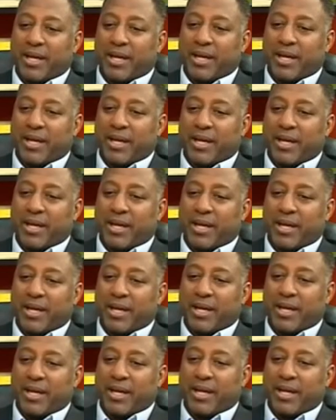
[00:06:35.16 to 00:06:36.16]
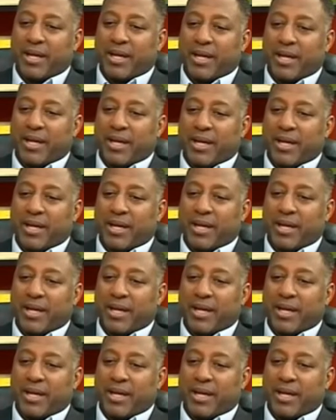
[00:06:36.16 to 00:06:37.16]

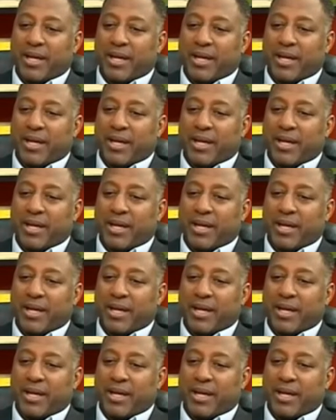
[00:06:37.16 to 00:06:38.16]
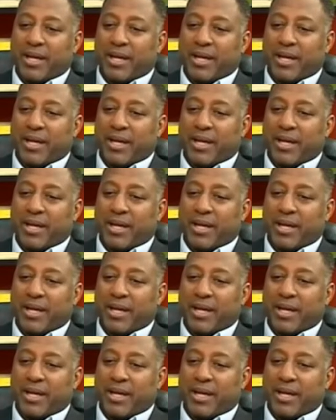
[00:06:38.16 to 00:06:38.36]
(silent)